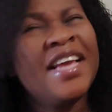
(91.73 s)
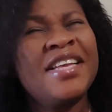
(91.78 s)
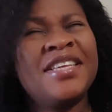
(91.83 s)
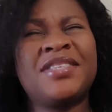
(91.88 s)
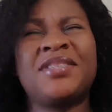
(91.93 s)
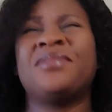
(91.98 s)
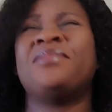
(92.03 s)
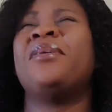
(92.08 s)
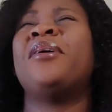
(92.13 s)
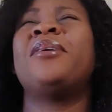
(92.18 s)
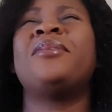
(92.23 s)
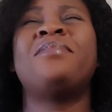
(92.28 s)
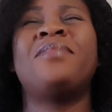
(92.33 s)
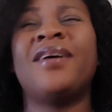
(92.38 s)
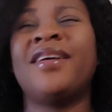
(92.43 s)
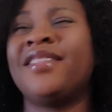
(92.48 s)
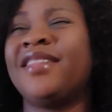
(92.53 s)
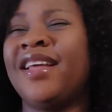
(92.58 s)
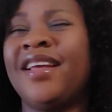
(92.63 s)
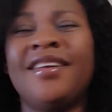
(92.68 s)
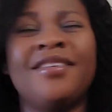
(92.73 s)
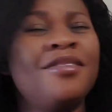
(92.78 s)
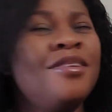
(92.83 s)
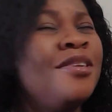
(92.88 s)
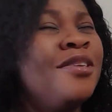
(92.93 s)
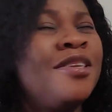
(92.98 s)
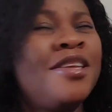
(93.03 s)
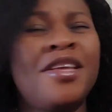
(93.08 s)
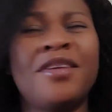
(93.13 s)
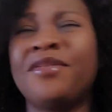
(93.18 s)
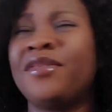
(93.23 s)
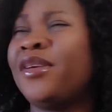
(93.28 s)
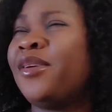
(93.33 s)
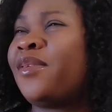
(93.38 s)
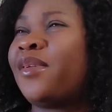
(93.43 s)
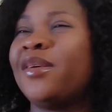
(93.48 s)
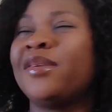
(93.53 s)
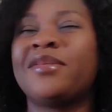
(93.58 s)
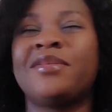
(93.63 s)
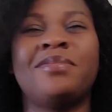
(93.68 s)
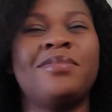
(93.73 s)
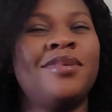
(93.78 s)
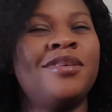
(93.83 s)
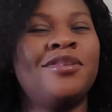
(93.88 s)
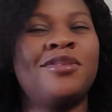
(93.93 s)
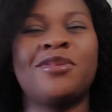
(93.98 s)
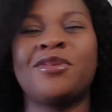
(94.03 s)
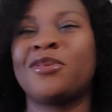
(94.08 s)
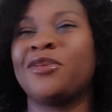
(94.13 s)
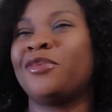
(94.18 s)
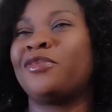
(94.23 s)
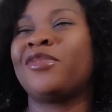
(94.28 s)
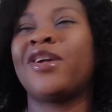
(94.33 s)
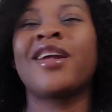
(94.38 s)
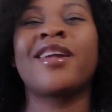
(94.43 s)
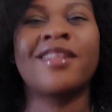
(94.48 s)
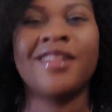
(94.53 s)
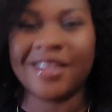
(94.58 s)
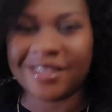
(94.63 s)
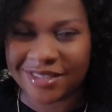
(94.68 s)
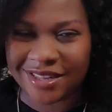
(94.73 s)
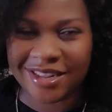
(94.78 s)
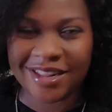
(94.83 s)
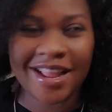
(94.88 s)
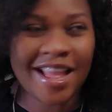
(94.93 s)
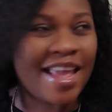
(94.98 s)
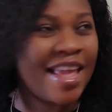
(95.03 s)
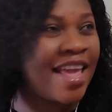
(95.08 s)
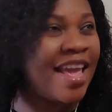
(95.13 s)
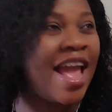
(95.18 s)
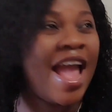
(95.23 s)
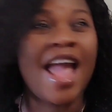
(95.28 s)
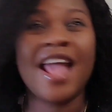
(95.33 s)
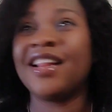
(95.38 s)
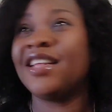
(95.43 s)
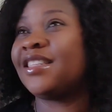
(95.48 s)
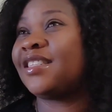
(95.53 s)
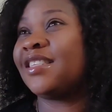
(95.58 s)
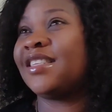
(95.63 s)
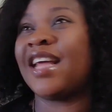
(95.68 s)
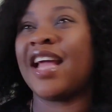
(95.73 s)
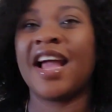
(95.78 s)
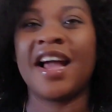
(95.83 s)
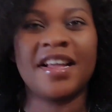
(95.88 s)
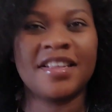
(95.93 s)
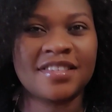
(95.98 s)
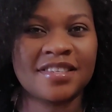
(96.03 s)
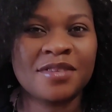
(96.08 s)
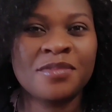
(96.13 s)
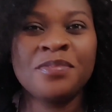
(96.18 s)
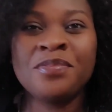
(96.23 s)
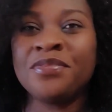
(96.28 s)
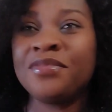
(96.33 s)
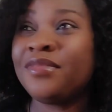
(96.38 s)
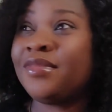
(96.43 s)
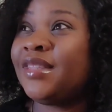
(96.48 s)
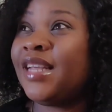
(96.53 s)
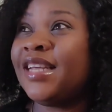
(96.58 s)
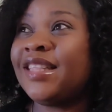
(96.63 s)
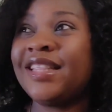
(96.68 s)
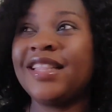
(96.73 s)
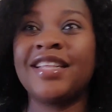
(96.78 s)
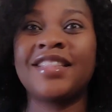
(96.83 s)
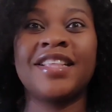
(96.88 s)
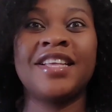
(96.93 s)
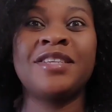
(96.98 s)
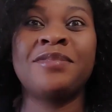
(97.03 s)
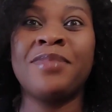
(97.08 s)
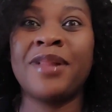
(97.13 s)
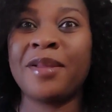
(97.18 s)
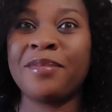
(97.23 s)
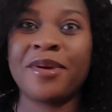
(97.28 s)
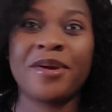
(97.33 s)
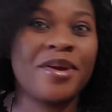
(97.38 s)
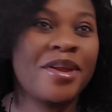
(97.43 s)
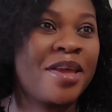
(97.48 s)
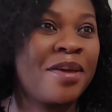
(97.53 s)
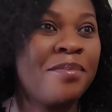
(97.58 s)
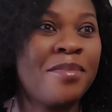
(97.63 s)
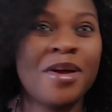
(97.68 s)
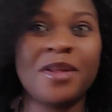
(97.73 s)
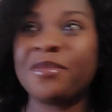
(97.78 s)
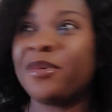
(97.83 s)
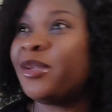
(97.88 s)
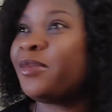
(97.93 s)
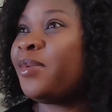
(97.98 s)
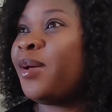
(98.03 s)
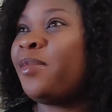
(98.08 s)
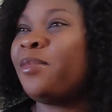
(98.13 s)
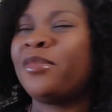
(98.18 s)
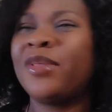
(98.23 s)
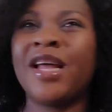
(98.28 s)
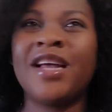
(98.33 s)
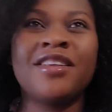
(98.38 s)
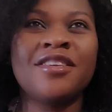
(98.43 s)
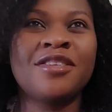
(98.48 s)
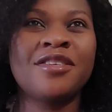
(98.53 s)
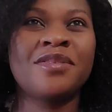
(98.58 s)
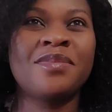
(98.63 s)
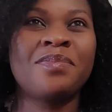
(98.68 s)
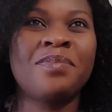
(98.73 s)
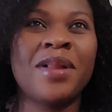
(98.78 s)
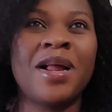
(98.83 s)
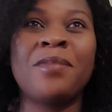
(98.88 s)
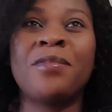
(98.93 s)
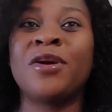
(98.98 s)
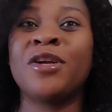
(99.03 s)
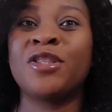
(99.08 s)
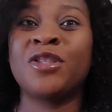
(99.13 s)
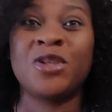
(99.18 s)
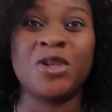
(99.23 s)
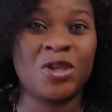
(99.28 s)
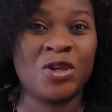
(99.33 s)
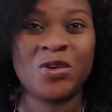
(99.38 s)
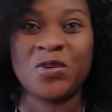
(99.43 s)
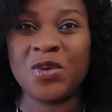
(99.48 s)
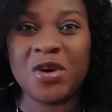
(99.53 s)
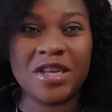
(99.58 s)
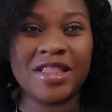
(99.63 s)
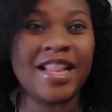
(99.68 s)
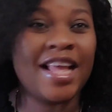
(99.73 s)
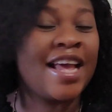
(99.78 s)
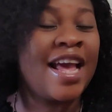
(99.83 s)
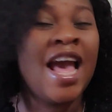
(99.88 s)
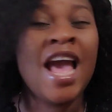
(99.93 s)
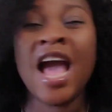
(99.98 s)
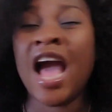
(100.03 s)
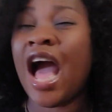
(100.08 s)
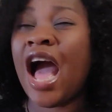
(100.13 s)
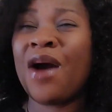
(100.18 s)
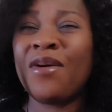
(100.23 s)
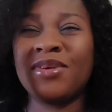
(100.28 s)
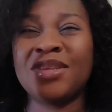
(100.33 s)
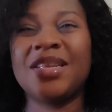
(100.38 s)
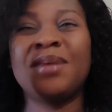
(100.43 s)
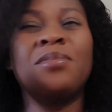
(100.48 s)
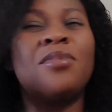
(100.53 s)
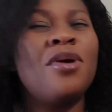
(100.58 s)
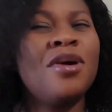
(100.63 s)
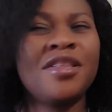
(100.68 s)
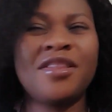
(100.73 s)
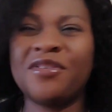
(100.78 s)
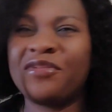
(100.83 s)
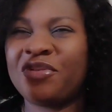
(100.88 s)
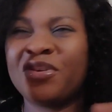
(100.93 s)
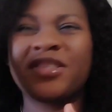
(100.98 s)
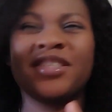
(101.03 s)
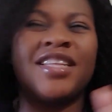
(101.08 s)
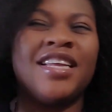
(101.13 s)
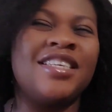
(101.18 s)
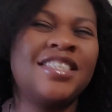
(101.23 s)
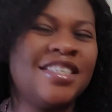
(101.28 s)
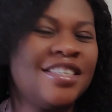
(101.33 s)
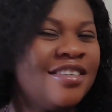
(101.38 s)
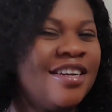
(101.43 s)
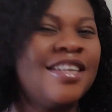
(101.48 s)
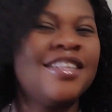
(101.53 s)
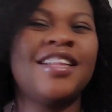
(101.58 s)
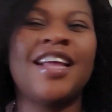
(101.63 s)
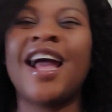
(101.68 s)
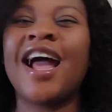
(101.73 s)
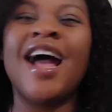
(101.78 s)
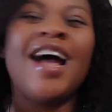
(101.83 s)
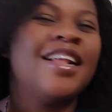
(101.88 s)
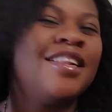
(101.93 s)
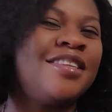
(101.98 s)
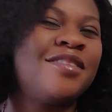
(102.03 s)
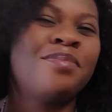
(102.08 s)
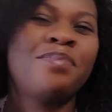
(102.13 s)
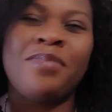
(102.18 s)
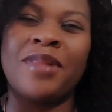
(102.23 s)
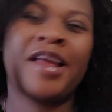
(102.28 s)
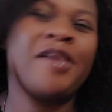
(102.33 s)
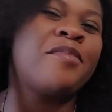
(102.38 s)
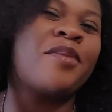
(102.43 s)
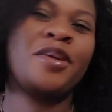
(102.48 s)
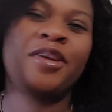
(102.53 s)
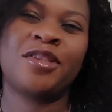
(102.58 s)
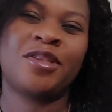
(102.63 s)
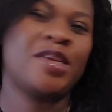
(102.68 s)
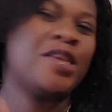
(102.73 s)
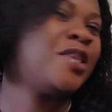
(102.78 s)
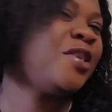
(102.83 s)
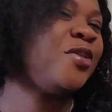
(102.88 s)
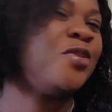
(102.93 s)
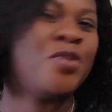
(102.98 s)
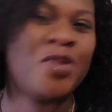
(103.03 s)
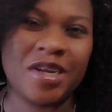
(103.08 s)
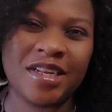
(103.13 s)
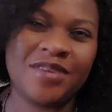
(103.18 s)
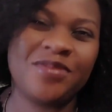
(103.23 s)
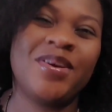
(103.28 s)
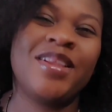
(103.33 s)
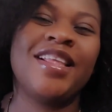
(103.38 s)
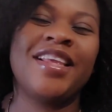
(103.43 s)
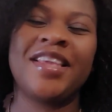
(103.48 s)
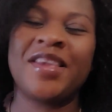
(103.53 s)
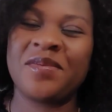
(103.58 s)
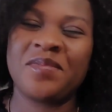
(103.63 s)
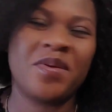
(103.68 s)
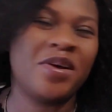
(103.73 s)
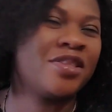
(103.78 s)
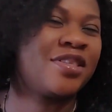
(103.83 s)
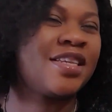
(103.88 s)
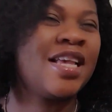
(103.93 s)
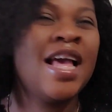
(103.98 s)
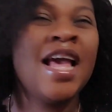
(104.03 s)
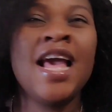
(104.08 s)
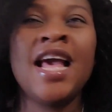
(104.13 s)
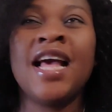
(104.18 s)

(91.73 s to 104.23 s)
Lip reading: So my husband, he gives me recklessly, like, anything I ask. Then the latest BlackBerry came out. My husband, that is BlackBerry Touch 1. Like, I was among the first Nigerians that had BlackBerry Touch 1 when it came out.